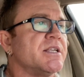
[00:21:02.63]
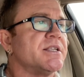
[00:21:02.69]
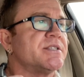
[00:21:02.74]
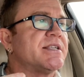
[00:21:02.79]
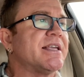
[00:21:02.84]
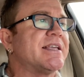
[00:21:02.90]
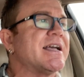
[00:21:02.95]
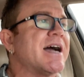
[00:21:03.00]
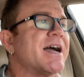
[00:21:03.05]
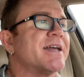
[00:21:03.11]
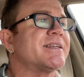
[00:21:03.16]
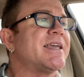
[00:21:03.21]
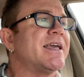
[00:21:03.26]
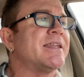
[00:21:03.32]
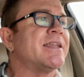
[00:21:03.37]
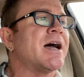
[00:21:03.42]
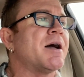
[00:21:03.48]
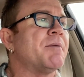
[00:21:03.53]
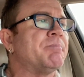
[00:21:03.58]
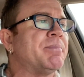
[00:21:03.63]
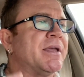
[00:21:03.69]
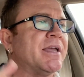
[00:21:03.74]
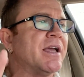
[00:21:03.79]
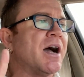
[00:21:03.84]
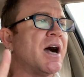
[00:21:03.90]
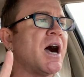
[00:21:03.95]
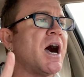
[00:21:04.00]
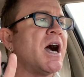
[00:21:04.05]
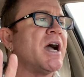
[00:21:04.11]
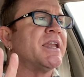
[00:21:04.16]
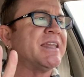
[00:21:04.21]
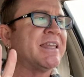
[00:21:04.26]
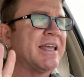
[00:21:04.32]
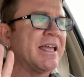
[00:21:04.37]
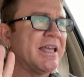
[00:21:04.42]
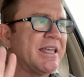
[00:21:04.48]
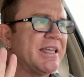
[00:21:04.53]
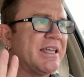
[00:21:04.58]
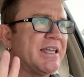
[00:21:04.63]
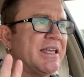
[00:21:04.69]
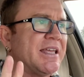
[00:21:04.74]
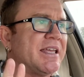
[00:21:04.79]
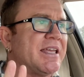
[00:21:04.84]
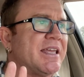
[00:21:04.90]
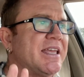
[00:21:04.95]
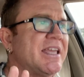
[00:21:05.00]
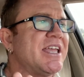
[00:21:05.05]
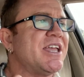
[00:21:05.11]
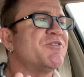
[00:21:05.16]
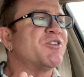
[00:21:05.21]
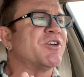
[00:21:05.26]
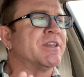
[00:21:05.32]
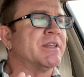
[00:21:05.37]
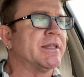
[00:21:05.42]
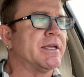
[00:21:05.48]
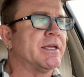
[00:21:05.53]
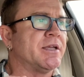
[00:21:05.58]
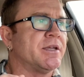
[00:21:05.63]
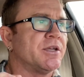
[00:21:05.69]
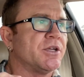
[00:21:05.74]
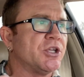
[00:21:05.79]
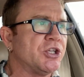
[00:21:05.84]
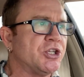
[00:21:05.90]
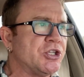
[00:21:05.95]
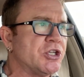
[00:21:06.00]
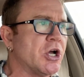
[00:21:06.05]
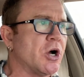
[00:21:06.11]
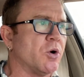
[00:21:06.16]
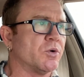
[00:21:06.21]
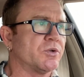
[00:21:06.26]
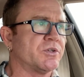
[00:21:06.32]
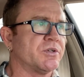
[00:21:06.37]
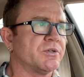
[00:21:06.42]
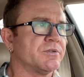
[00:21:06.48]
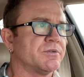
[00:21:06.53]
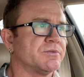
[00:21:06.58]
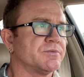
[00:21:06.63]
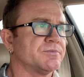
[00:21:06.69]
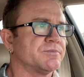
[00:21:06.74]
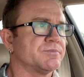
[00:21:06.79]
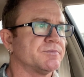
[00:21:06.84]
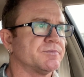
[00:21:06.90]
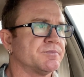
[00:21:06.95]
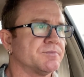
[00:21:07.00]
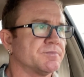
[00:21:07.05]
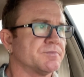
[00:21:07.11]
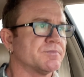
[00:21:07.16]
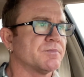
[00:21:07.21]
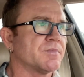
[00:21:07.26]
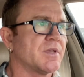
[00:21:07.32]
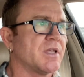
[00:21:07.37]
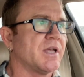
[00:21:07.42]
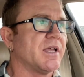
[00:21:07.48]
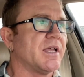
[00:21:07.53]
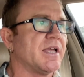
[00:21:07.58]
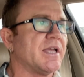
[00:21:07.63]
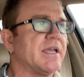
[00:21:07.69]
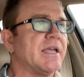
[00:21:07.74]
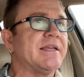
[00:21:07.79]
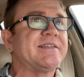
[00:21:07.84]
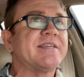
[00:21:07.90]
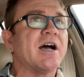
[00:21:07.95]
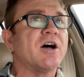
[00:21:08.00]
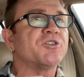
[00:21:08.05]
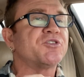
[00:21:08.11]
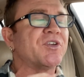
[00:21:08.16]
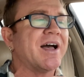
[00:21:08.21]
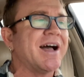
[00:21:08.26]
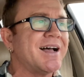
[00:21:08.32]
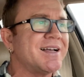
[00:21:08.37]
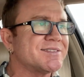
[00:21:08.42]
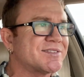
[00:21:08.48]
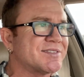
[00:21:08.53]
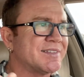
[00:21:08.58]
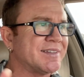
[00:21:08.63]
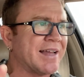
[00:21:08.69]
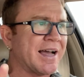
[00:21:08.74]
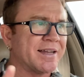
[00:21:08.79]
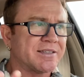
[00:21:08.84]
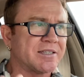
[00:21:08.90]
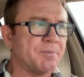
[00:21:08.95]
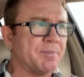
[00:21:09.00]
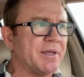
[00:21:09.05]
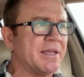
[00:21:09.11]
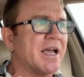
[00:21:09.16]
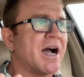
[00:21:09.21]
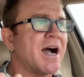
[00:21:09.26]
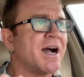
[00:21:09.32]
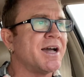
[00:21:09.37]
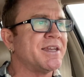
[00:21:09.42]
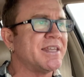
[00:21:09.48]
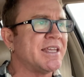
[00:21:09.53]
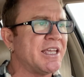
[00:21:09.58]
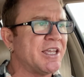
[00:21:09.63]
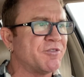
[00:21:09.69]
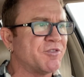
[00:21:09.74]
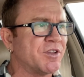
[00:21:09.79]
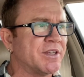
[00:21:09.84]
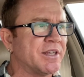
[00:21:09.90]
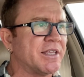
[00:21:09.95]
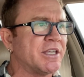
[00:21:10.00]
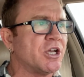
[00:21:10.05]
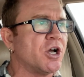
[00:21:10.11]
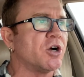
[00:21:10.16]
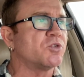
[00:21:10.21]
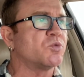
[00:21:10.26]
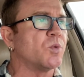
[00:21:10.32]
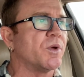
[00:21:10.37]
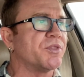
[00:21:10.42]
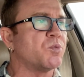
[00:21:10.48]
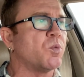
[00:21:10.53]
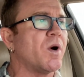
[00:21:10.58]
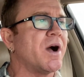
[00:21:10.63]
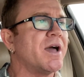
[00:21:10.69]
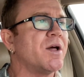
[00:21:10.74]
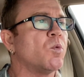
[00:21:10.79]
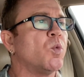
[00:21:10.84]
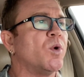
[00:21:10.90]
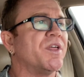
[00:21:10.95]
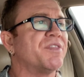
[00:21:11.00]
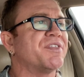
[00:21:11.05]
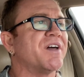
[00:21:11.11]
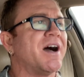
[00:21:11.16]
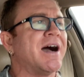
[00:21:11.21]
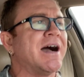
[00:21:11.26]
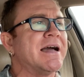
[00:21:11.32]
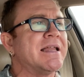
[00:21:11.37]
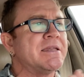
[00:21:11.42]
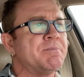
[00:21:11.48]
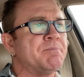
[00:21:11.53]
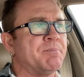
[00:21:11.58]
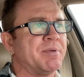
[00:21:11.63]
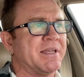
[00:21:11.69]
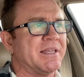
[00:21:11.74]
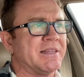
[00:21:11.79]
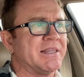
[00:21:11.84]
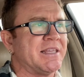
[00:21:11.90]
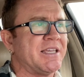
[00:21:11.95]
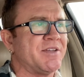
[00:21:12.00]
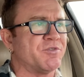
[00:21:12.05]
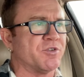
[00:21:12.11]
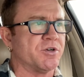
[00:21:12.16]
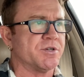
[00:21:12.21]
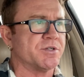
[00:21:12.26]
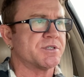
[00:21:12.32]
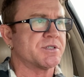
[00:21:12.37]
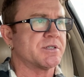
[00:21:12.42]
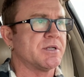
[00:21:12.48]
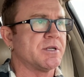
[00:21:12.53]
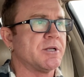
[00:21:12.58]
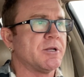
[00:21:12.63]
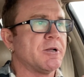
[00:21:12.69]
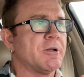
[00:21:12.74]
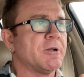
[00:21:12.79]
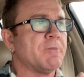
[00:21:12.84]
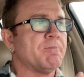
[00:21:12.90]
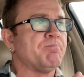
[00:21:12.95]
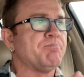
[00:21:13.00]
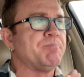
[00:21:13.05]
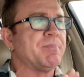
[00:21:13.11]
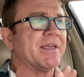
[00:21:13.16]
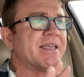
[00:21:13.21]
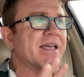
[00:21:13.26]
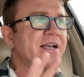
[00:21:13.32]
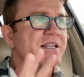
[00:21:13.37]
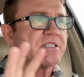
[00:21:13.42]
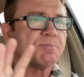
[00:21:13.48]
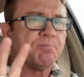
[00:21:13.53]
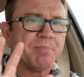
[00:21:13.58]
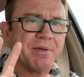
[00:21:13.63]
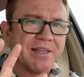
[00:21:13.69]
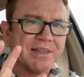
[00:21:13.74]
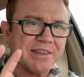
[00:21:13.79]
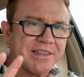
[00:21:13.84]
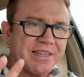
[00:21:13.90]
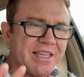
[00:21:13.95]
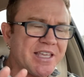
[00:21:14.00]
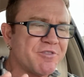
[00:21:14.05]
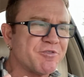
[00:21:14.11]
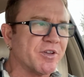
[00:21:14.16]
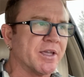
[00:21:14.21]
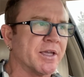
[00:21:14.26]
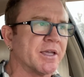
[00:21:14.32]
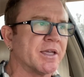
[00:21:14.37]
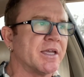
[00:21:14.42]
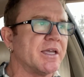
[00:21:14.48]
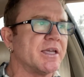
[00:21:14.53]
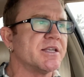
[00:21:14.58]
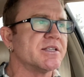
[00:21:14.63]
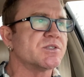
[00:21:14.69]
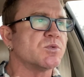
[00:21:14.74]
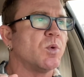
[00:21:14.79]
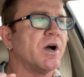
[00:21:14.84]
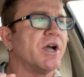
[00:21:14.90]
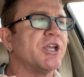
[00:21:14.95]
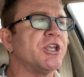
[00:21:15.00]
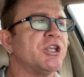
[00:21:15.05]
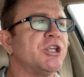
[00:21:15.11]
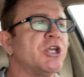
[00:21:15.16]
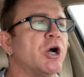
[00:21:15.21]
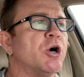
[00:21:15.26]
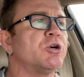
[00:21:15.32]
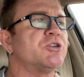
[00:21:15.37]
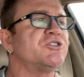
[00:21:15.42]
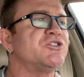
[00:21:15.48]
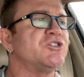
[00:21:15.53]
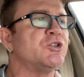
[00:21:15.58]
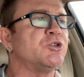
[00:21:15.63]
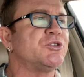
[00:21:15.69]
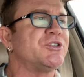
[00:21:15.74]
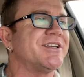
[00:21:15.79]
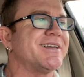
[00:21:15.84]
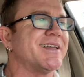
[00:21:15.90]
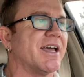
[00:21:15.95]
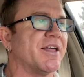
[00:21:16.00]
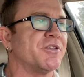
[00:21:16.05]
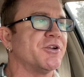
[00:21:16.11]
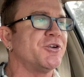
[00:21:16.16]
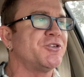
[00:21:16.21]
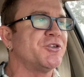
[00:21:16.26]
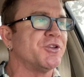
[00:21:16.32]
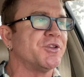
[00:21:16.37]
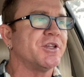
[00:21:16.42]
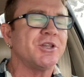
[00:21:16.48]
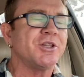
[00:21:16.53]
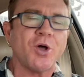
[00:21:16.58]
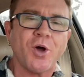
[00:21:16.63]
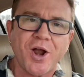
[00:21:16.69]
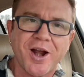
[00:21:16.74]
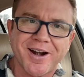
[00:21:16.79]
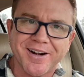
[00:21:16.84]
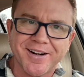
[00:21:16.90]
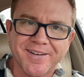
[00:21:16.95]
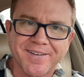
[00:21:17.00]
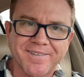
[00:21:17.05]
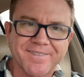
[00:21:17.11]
See, God cannot be unevenly yoked. He tells us not to be unevenly yoked with what? With unbelievers. Because believing is what yokes you together to the Lord.